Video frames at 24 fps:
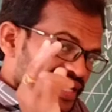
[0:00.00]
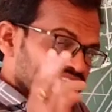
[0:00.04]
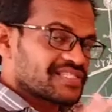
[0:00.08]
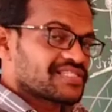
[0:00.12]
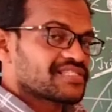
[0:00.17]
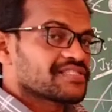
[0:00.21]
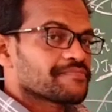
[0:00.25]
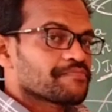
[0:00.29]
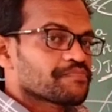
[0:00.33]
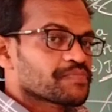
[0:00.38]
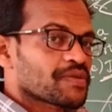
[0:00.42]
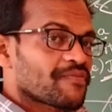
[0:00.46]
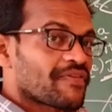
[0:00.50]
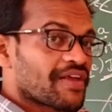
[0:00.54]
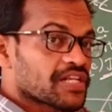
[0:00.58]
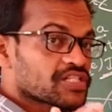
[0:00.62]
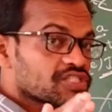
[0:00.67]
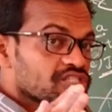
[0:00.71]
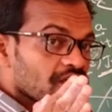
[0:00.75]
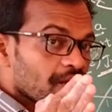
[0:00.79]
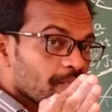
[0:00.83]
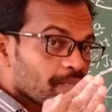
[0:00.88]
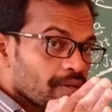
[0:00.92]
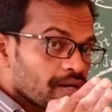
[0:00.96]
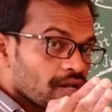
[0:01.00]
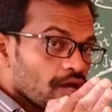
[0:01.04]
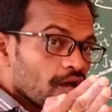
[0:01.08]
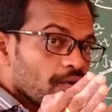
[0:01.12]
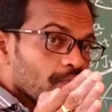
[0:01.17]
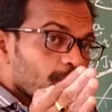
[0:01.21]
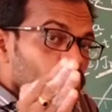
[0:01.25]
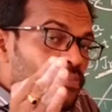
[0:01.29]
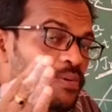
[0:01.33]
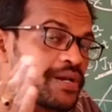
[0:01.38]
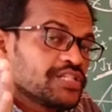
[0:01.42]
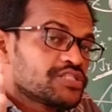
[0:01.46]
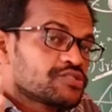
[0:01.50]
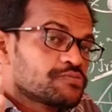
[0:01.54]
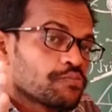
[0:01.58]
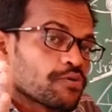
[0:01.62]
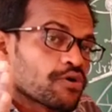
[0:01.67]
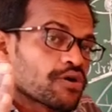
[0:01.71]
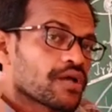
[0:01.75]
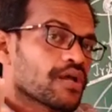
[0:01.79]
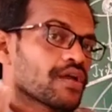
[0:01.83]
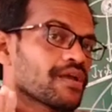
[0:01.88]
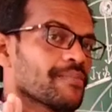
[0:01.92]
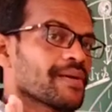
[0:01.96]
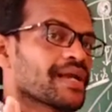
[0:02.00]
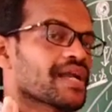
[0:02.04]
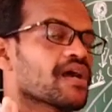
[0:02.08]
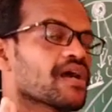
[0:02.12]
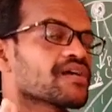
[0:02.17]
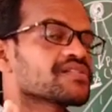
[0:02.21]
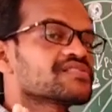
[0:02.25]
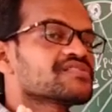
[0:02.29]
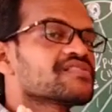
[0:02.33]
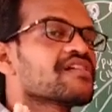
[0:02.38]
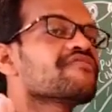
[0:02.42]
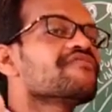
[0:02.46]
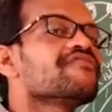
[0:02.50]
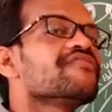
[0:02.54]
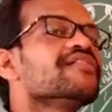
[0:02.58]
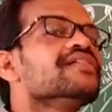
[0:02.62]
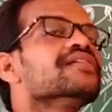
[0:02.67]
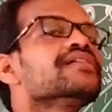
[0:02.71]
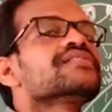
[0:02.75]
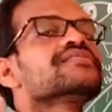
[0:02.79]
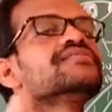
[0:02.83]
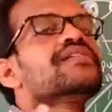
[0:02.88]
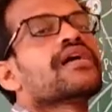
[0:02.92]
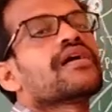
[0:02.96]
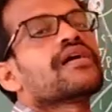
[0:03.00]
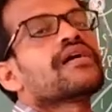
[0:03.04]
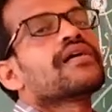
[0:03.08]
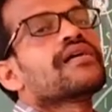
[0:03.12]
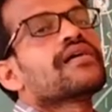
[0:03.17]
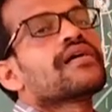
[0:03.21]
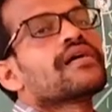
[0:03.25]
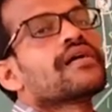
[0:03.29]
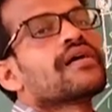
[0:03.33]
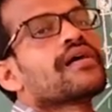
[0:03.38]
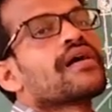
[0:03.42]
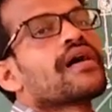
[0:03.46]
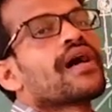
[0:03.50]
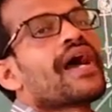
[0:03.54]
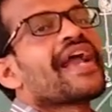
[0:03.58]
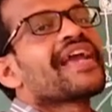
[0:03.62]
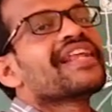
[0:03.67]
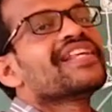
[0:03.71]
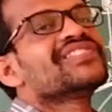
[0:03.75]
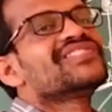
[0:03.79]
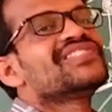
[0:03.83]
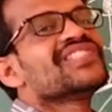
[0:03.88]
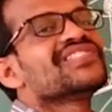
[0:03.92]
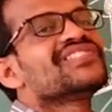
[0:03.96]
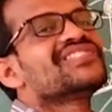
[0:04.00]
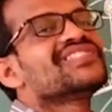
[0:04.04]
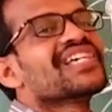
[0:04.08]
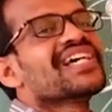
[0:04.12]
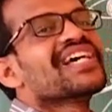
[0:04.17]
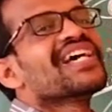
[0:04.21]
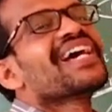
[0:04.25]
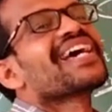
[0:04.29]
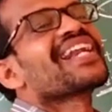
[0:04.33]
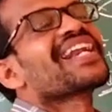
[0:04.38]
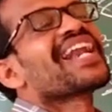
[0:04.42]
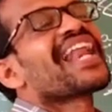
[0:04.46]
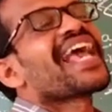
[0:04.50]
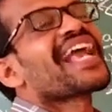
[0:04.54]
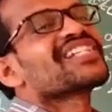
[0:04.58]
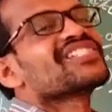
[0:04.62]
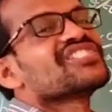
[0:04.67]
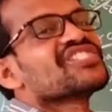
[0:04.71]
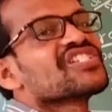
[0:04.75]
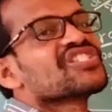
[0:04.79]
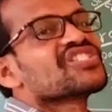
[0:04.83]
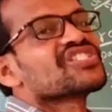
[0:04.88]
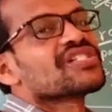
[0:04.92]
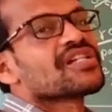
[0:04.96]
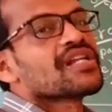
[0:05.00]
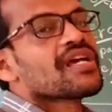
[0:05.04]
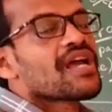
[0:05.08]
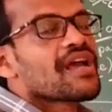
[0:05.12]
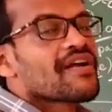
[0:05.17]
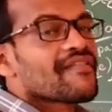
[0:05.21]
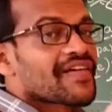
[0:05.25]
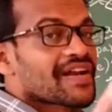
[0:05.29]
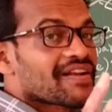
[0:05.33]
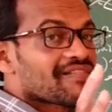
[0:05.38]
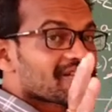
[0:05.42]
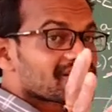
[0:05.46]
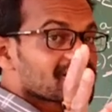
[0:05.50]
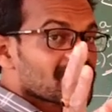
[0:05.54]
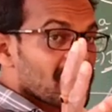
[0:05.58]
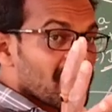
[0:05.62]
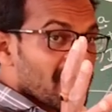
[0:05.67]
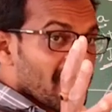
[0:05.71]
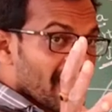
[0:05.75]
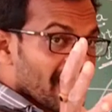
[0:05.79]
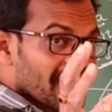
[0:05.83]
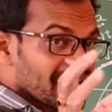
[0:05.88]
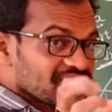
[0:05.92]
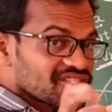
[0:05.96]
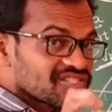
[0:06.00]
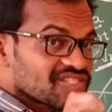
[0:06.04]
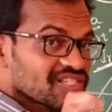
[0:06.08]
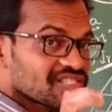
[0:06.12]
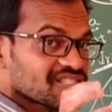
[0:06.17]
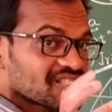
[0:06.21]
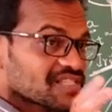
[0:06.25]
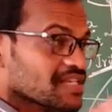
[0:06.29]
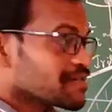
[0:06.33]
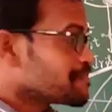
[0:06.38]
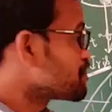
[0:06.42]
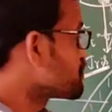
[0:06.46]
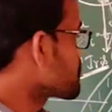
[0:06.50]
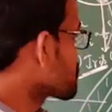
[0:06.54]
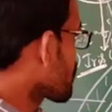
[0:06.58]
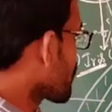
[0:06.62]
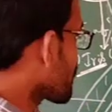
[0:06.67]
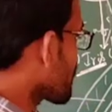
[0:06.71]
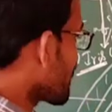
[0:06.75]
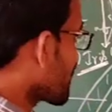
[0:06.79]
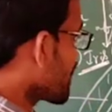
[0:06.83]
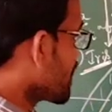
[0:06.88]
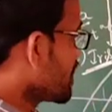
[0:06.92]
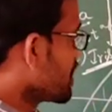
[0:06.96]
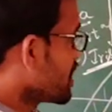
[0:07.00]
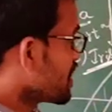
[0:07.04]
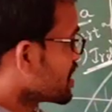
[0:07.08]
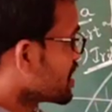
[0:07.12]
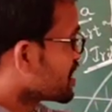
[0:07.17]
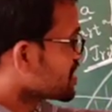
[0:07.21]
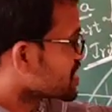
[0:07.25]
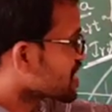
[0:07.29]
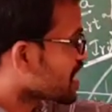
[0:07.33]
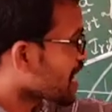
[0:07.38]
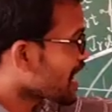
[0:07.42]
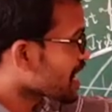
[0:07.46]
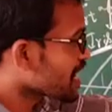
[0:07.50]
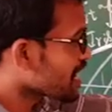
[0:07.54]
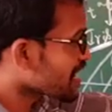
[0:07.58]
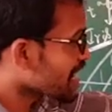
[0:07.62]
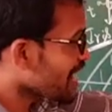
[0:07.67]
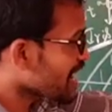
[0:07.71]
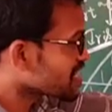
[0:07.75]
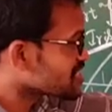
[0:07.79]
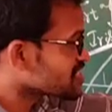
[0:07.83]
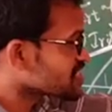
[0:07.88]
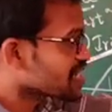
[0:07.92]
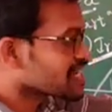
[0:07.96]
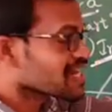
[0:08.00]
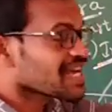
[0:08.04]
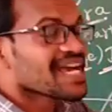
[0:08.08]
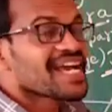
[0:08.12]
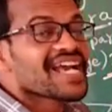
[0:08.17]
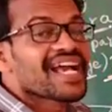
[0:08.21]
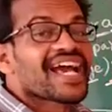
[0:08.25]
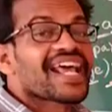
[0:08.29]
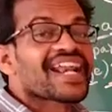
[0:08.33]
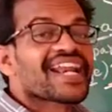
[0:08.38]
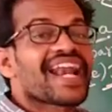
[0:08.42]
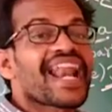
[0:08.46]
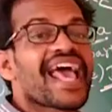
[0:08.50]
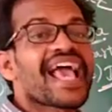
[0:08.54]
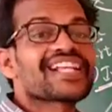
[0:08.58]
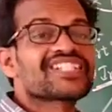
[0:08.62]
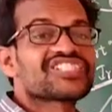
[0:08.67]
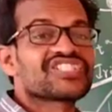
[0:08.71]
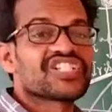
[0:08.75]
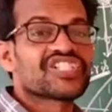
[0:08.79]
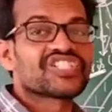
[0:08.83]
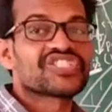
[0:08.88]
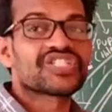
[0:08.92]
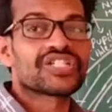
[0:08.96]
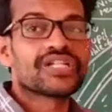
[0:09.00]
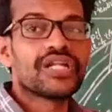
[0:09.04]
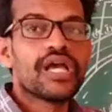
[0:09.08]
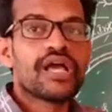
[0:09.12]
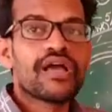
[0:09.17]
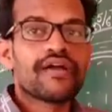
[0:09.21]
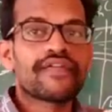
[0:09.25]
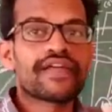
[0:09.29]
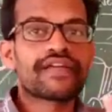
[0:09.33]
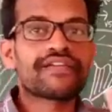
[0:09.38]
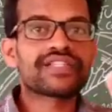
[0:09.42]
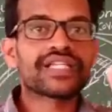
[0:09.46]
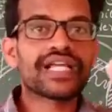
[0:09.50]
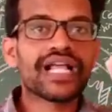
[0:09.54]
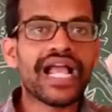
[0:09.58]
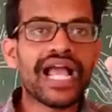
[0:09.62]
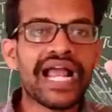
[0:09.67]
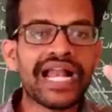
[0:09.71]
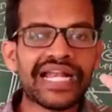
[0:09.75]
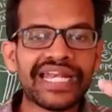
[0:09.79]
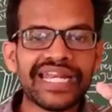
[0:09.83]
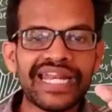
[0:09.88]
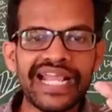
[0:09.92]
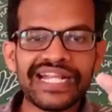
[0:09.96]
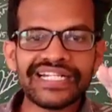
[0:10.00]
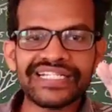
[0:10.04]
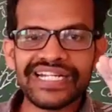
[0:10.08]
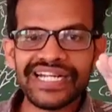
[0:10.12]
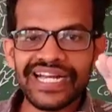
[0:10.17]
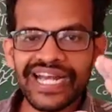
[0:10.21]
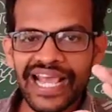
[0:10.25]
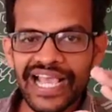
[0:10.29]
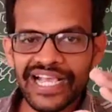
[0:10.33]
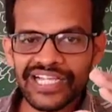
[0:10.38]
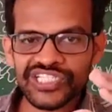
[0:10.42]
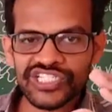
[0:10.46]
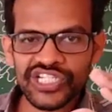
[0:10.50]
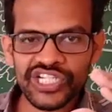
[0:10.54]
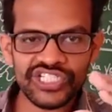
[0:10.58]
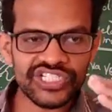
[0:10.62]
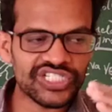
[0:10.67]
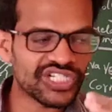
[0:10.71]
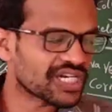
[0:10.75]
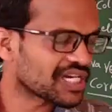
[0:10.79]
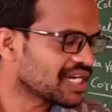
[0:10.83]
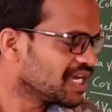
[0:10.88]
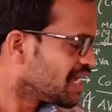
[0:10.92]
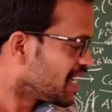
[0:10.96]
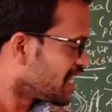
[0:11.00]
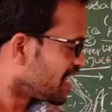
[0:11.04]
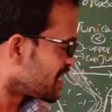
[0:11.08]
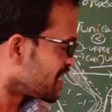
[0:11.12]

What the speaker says: less. For example, pupil is more because of the iris is relaxation. Whenever the iris is is a contraction and relaxation. Whenever the contraction relaxation,